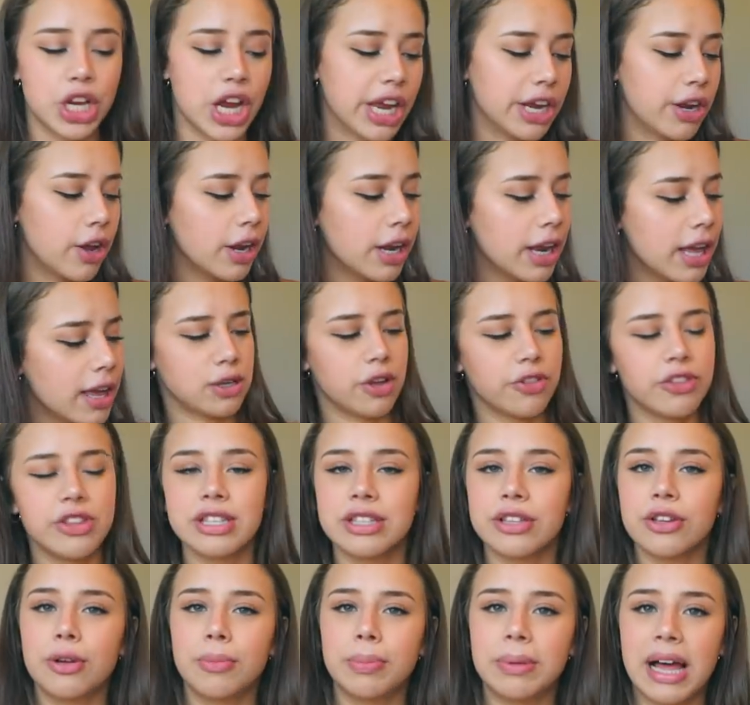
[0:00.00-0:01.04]
chain on it. Got
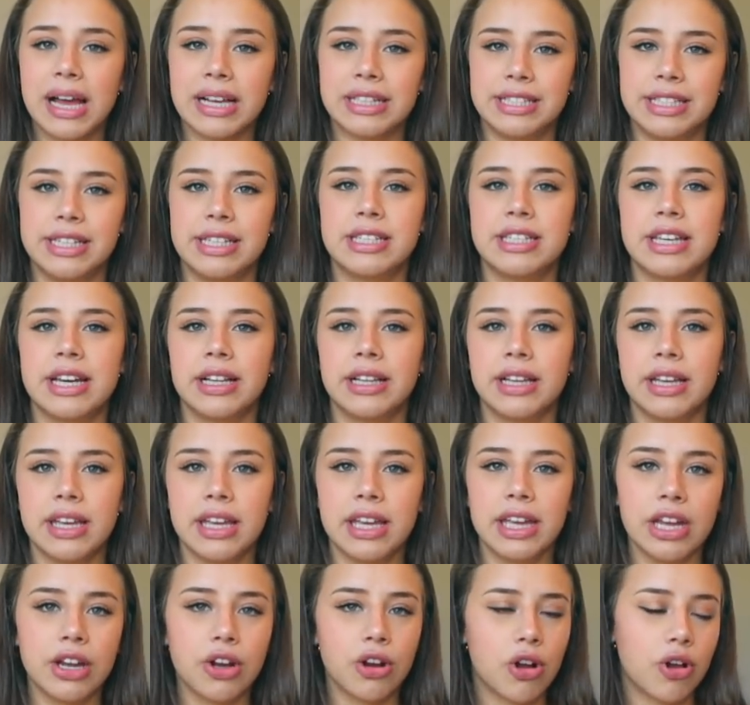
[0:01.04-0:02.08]
this little black
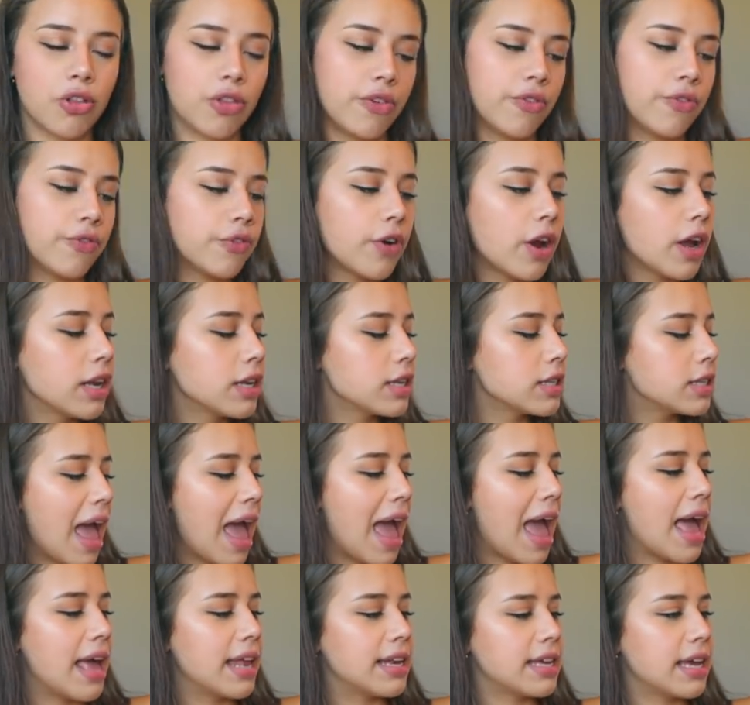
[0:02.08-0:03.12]
detailing here on the front,
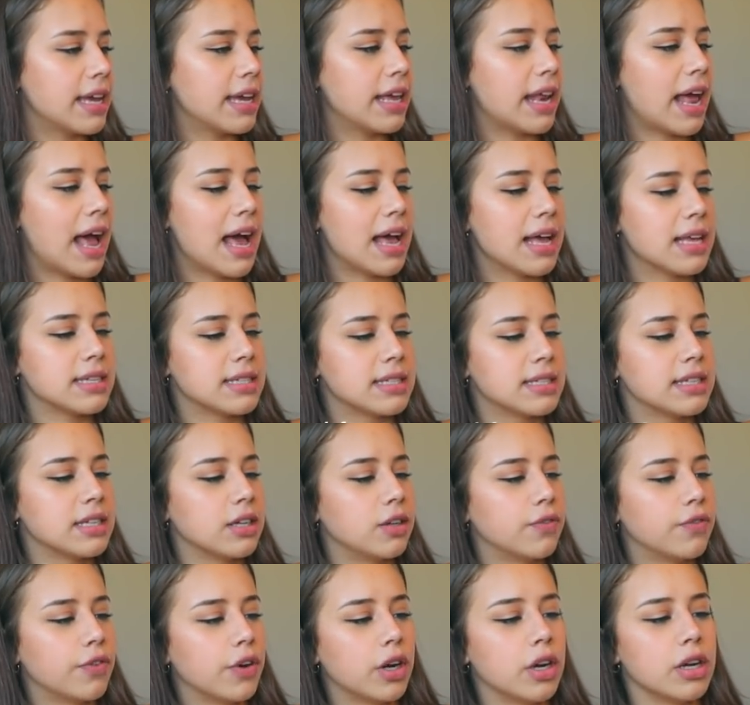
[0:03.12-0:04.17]
and it has
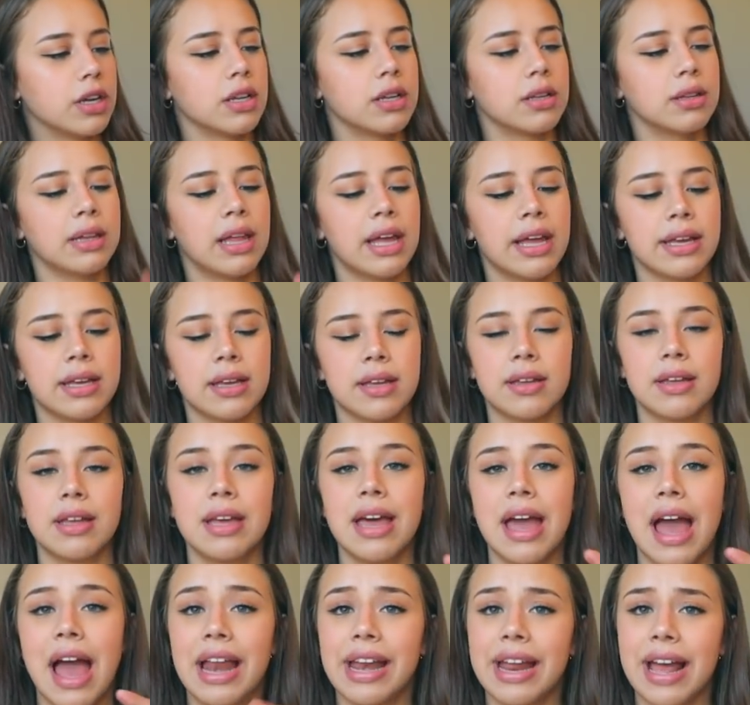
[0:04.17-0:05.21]
silver like,
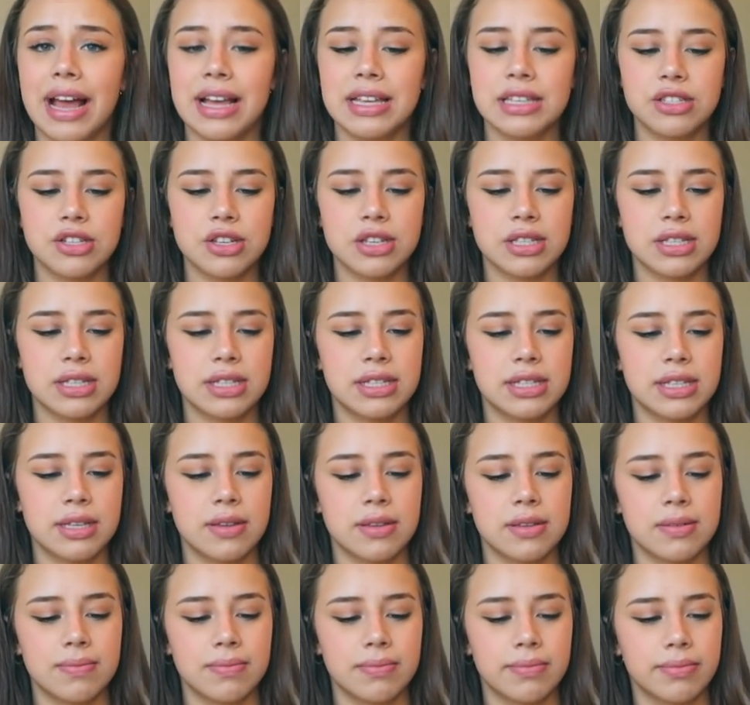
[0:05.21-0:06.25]
and it has just,
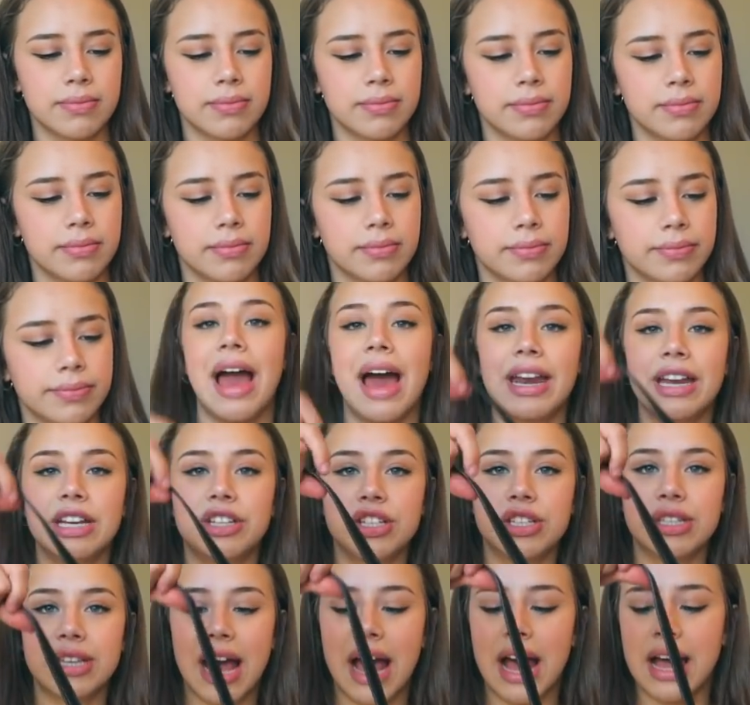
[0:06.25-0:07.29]
mm, and it
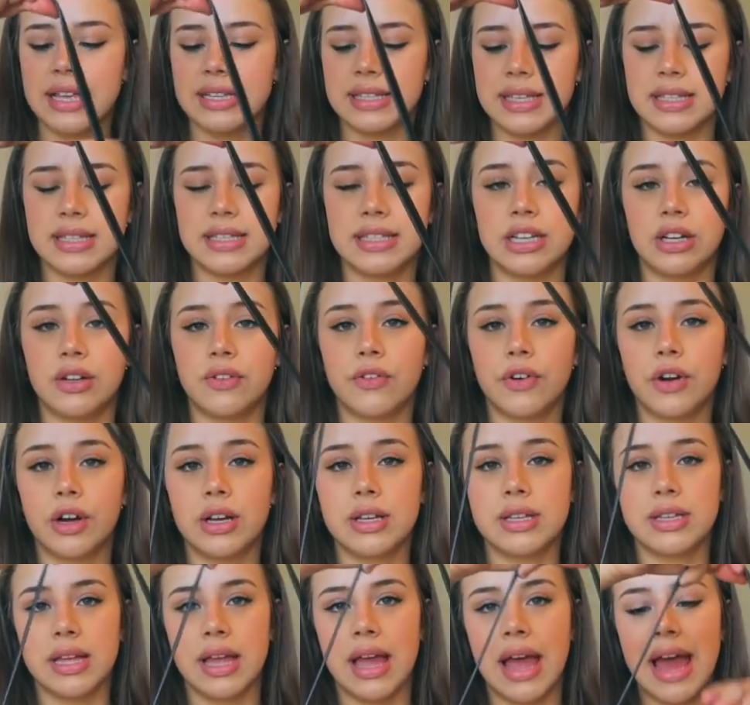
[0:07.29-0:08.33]
just has
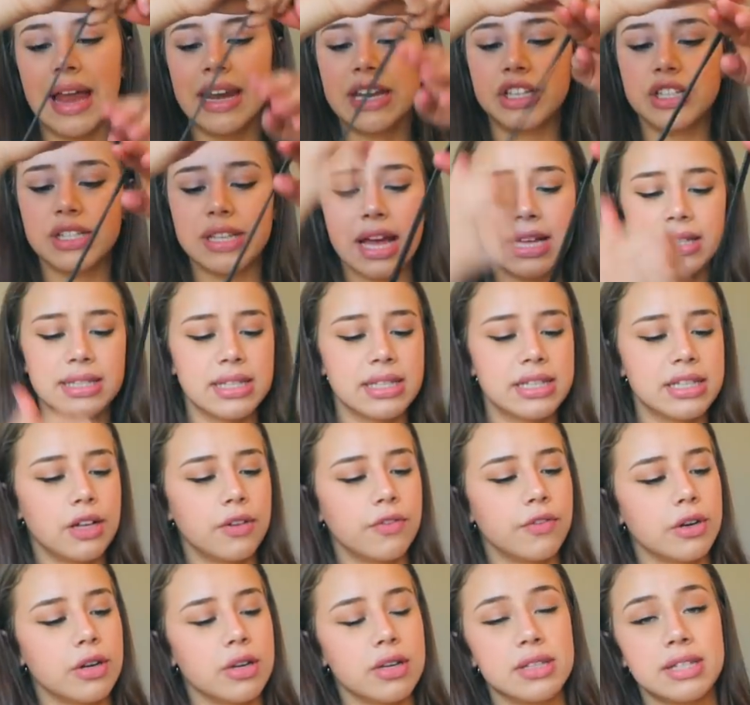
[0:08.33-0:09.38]
silver, and it just has a
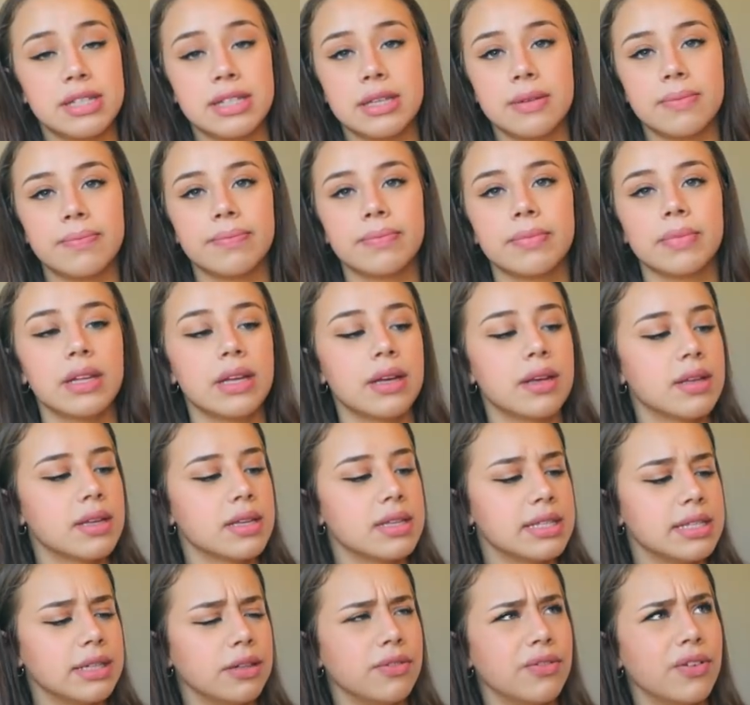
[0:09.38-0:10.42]
silver,
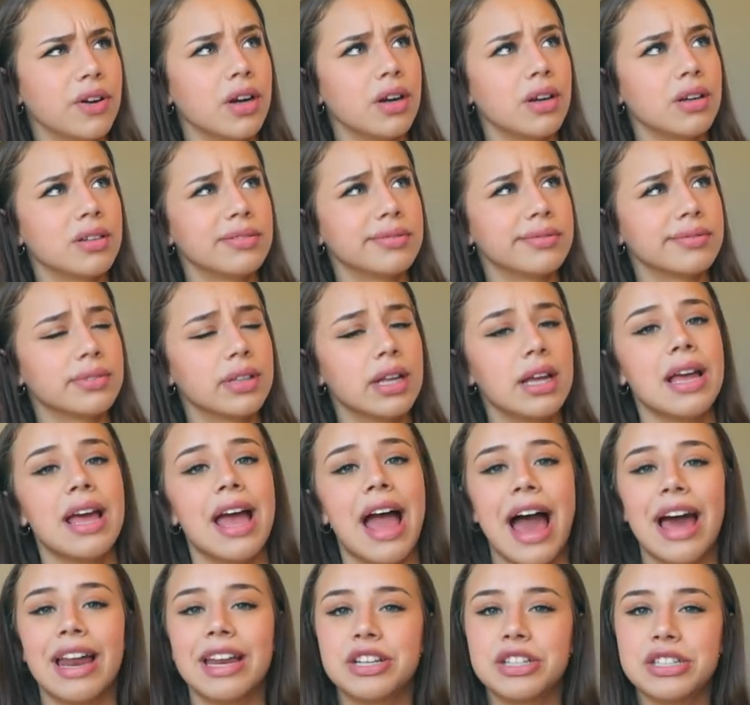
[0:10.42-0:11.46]
silver,
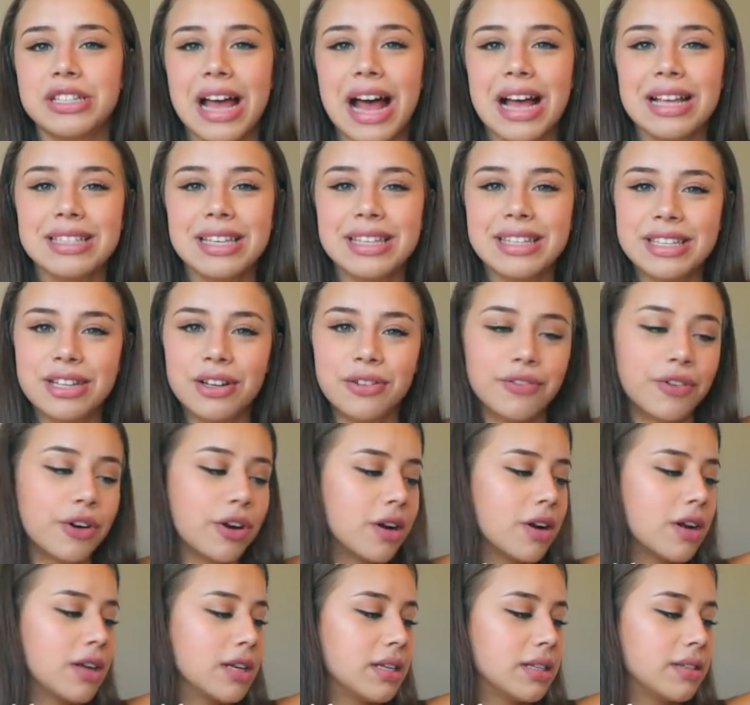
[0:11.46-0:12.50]
and it just has a
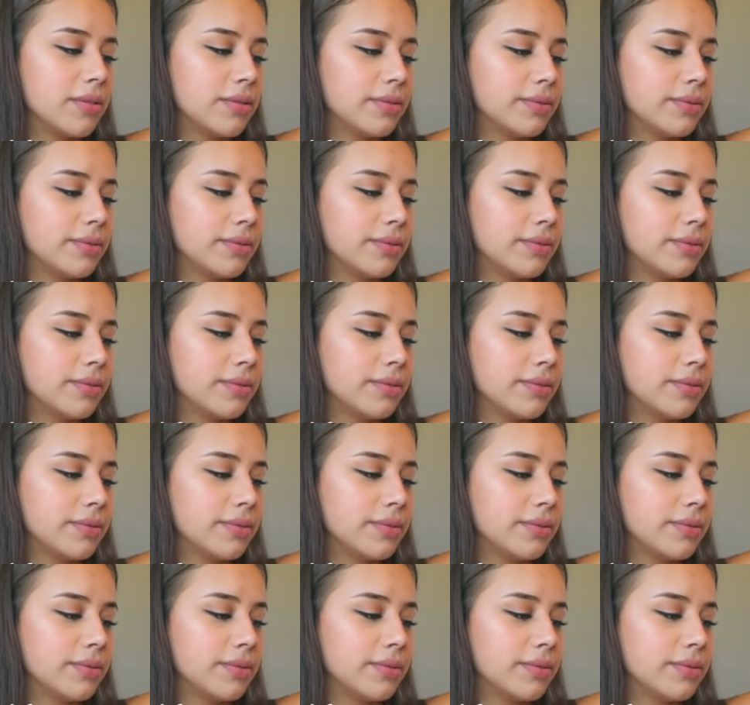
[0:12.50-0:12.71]
silver.